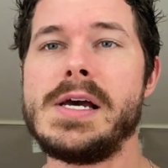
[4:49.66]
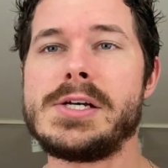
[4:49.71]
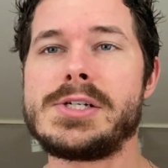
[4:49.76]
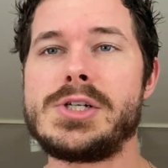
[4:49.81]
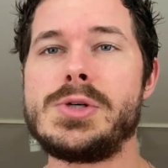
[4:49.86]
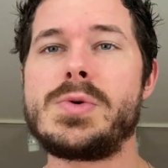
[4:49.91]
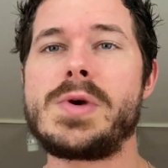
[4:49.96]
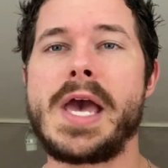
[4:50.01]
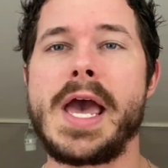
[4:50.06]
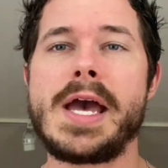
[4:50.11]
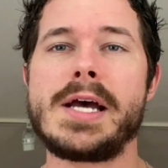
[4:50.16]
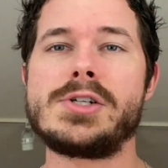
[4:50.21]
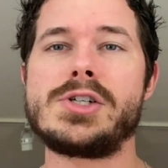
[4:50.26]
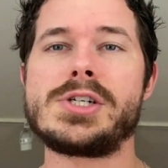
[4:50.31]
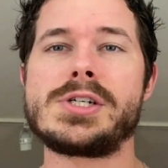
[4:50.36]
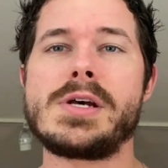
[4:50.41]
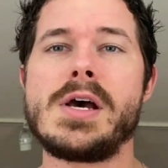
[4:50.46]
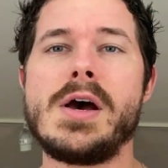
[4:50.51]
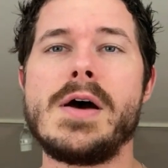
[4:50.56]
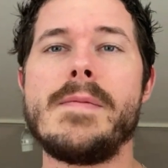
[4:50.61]
So you can't
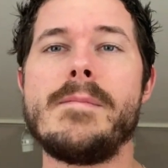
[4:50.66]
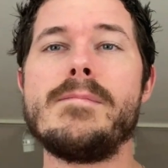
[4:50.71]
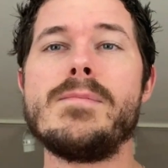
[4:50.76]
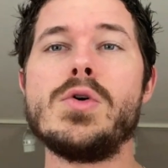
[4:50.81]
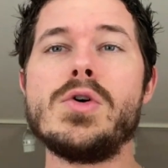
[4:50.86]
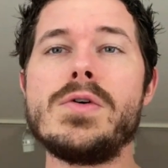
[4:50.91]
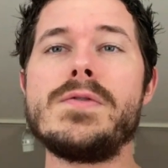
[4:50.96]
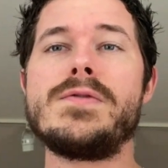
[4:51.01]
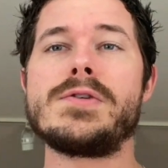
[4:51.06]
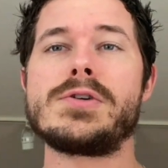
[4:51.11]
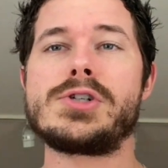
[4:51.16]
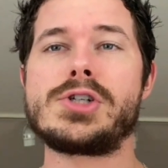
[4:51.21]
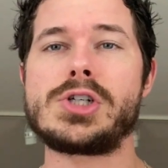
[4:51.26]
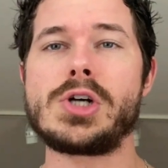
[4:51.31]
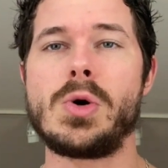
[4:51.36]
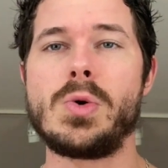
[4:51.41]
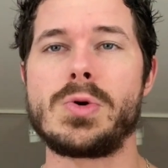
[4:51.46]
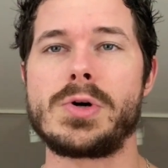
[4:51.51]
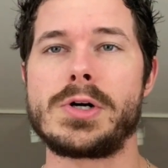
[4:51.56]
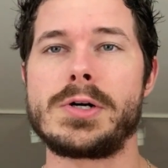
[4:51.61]
just move your
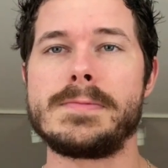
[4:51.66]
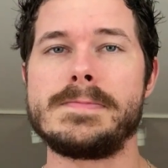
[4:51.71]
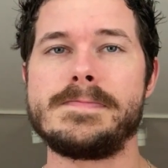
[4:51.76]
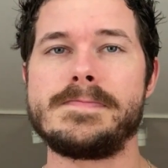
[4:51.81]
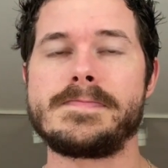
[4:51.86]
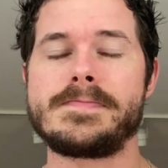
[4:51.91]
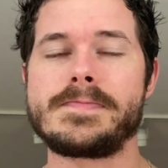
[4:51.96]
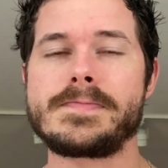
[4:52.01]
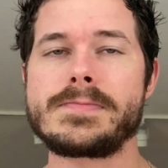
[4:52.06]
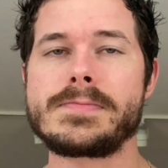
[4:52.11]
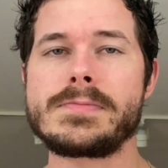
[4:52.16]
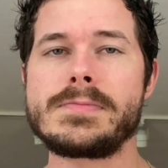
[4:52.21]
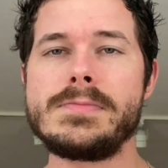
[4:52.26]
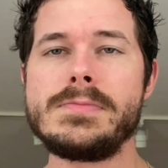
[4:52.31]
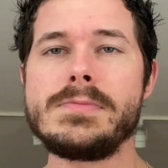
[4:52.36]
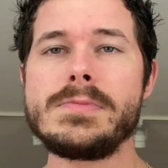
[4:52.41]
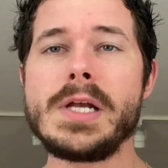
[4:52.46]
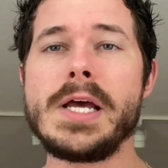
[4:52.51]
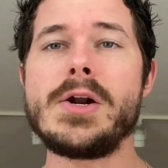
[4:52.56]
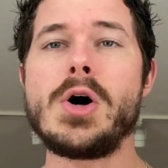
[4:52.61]
shoulder
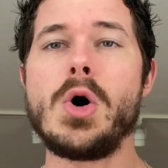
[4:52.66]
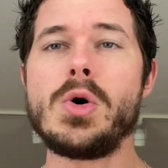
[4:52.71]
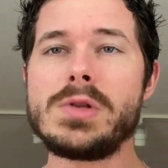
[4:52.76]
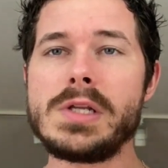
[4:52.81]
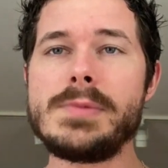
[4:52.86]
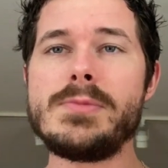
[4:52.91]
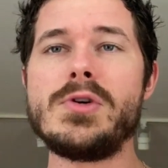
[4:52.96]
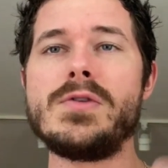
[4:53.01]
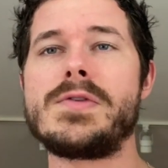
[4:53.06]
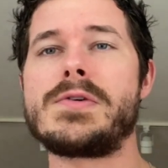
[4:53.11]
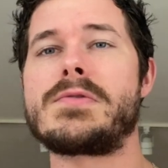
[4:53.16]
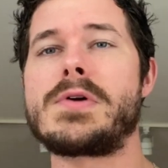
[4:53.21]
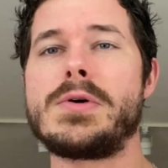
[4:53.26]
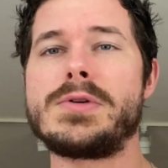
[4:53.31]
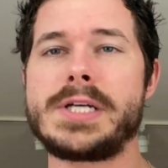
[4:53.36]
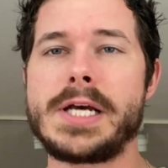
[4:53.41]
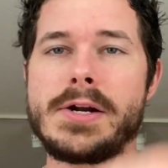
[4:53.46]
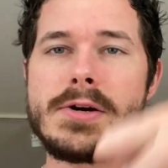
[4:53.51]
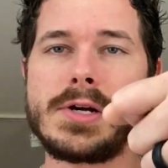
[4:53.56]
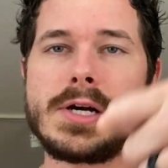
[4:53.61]
and only move the
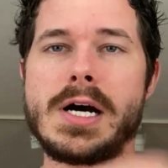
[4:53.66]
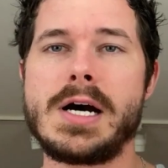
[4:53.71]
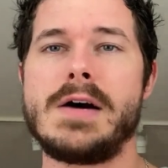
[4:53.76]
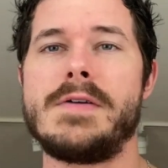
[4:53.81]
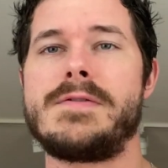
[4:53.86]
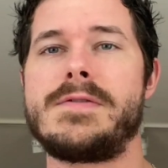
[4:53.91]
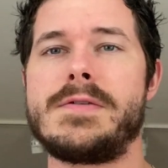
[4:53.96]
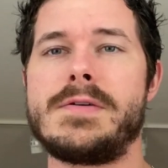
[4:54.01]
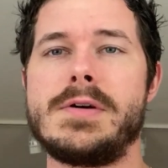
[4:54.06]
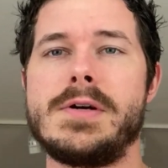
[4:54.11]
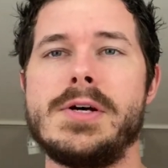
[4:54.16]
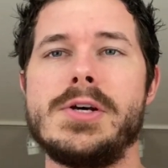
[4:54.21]
rotator cuff.